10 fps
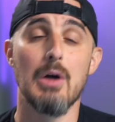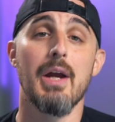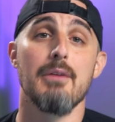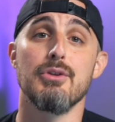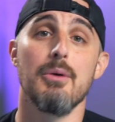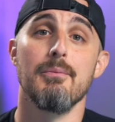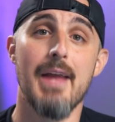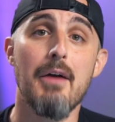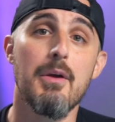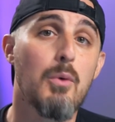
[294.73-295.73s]
Okay, so
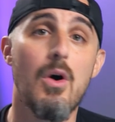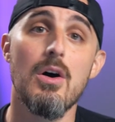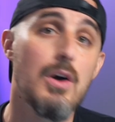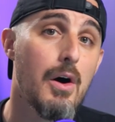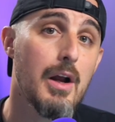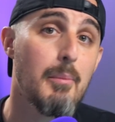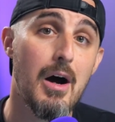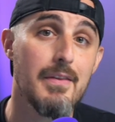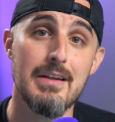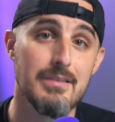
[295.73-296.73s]
now that we're all caught up
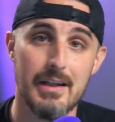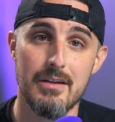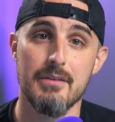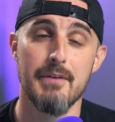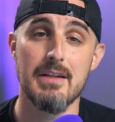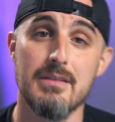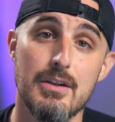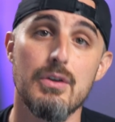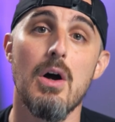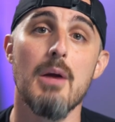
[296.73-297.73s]
on these latest events,
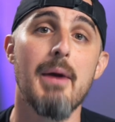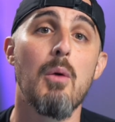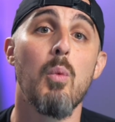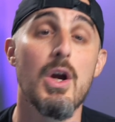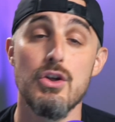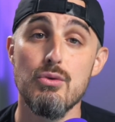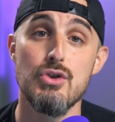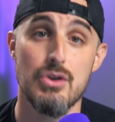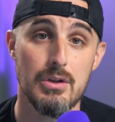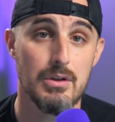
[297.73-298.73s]
let's talk about what you
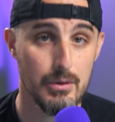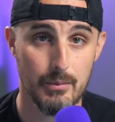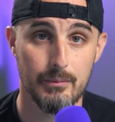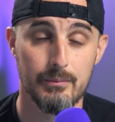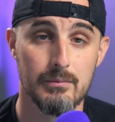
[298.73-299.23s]
should do.